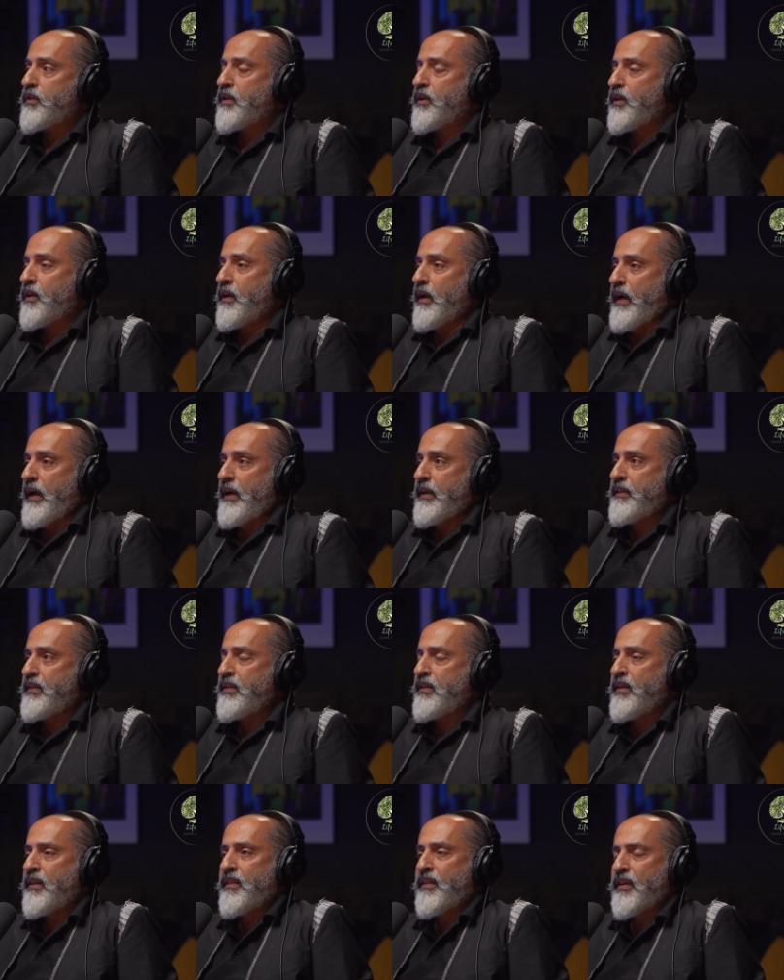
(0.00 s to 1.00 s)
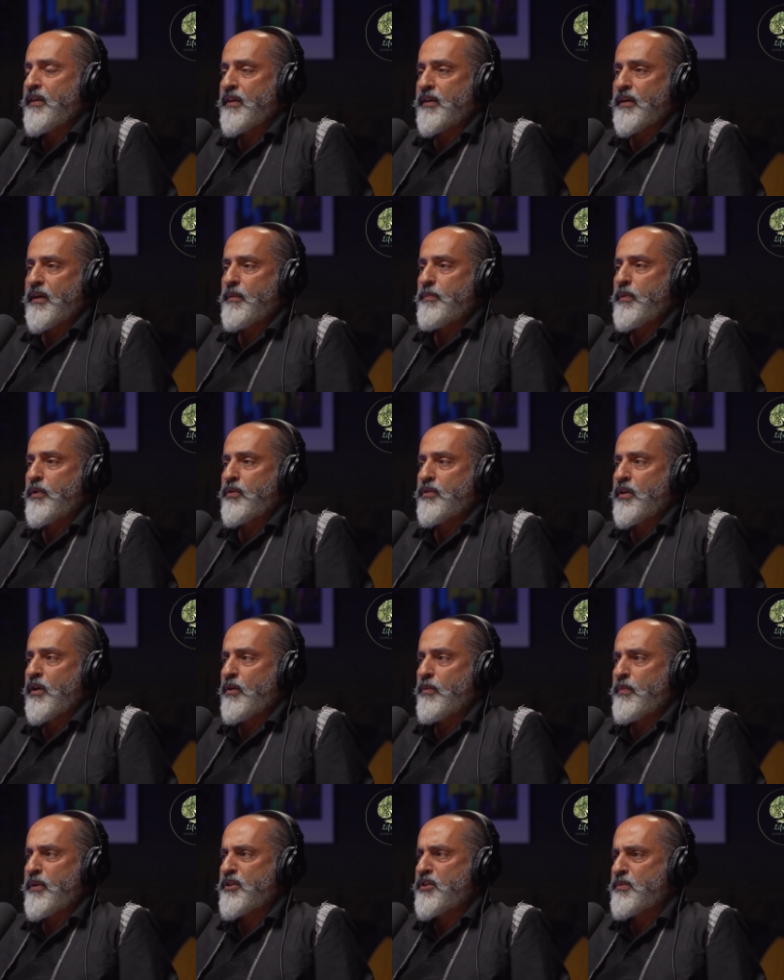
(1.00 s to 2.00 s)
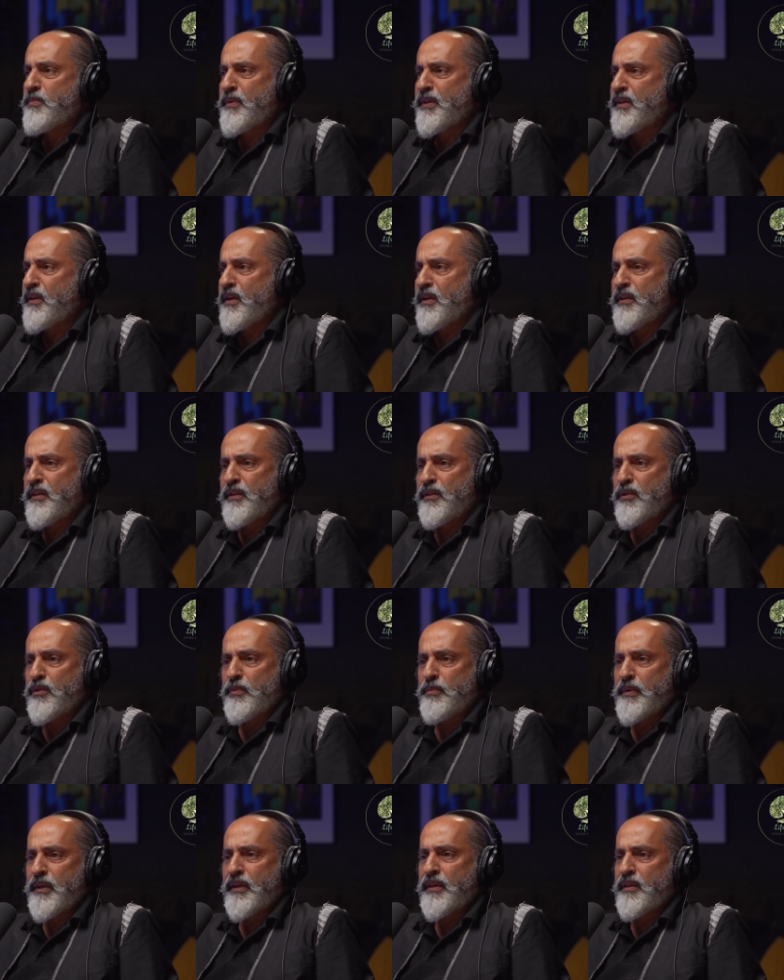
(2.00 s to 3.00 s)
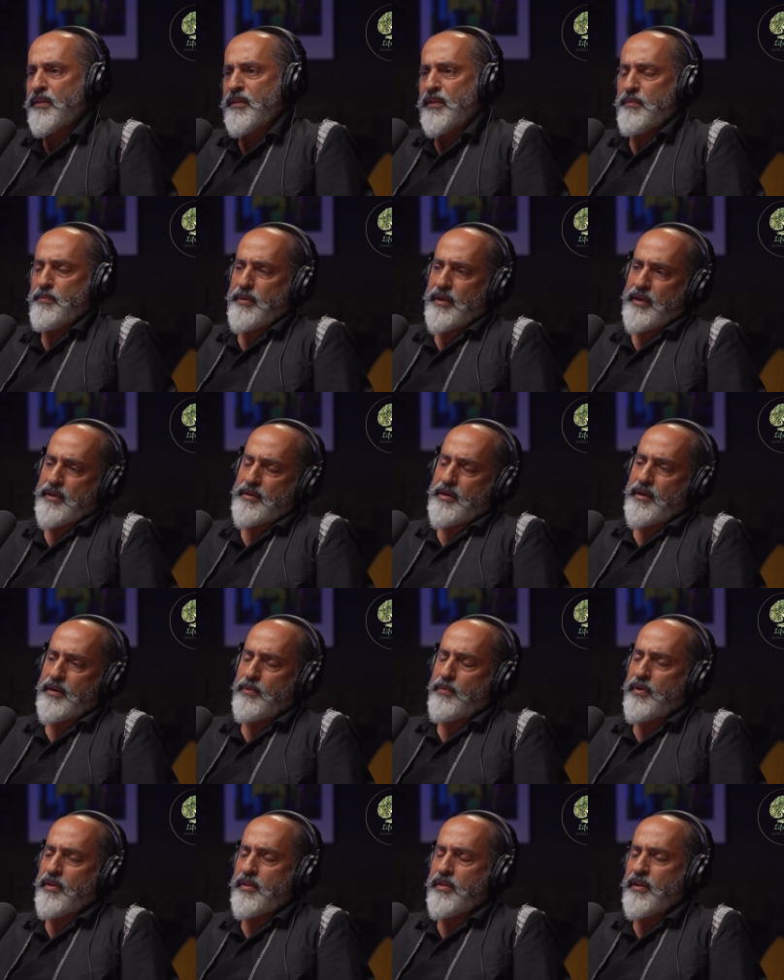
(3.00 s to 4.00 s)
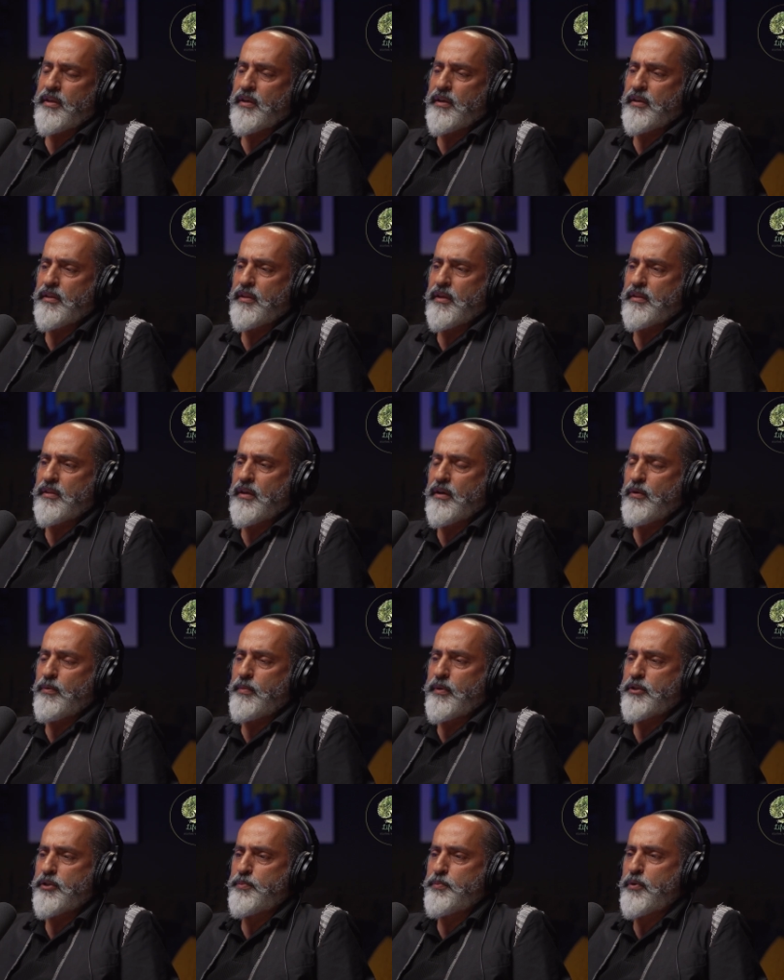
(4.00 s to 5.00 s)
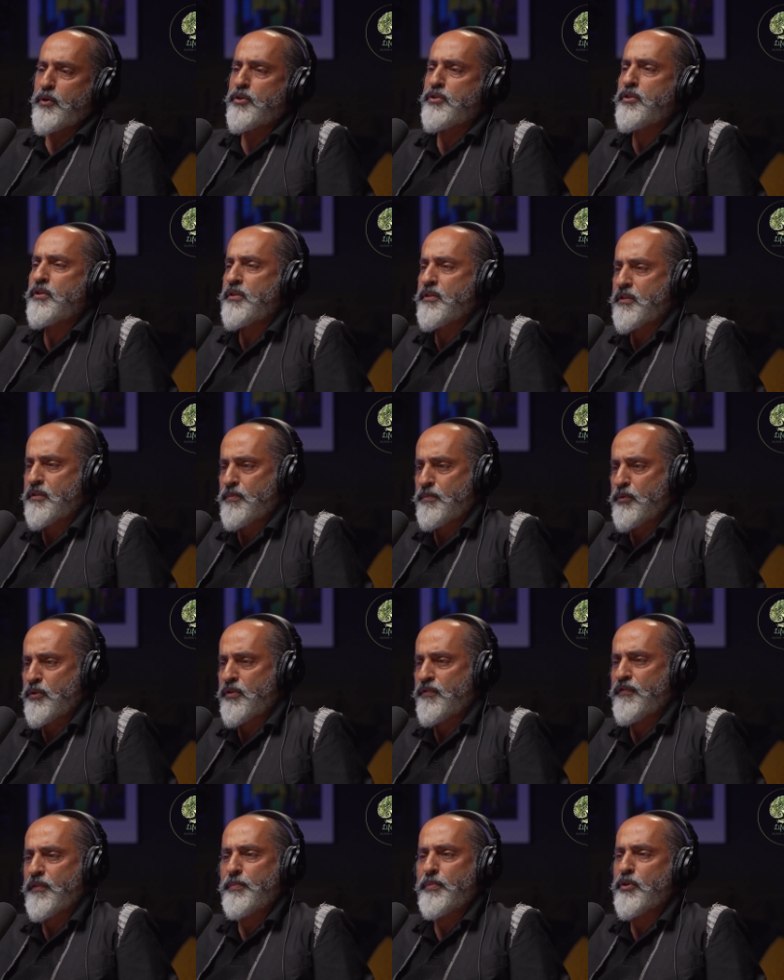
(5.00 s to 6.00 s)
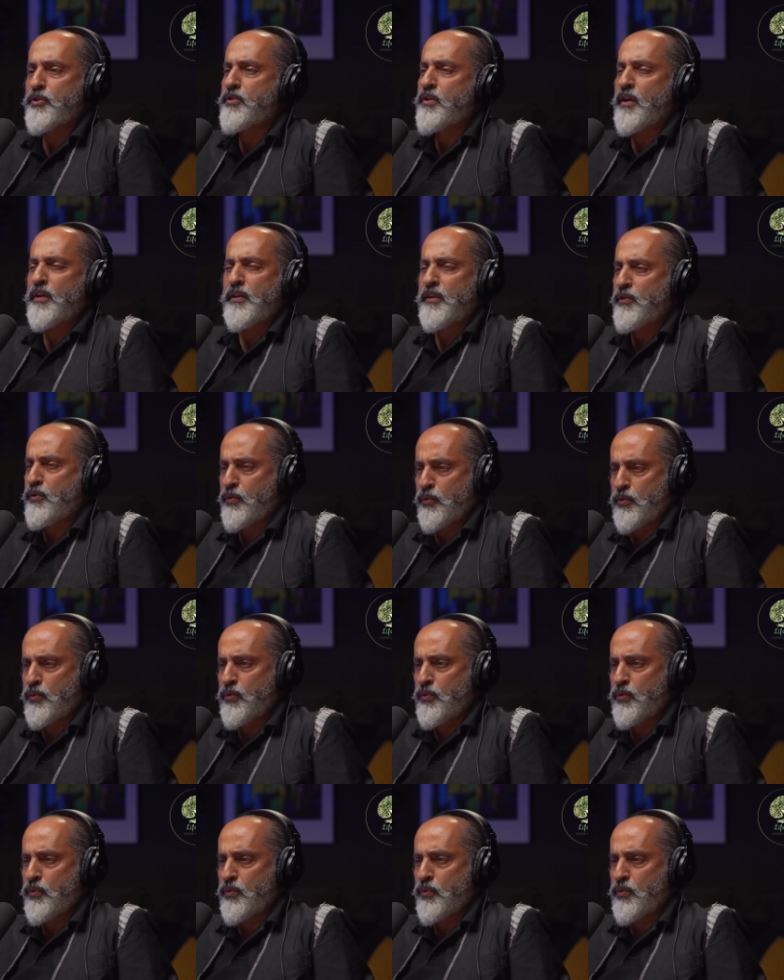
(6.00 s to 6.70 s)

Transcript: the, I didn't think about how much money I need to make in the bank. I was thinking that how much projects, beautiful projects I need to